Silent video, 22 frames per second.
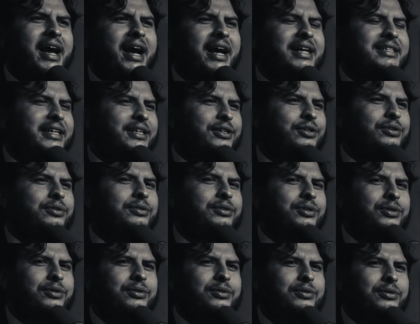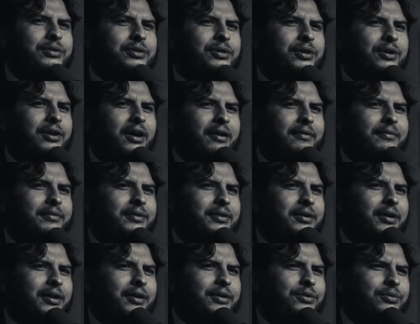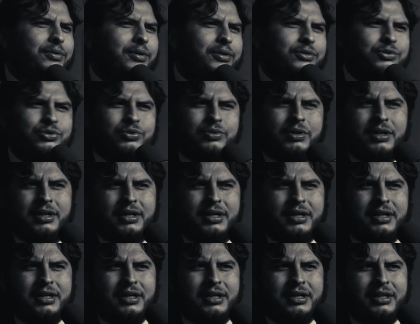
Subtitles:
he's like, are you on drug?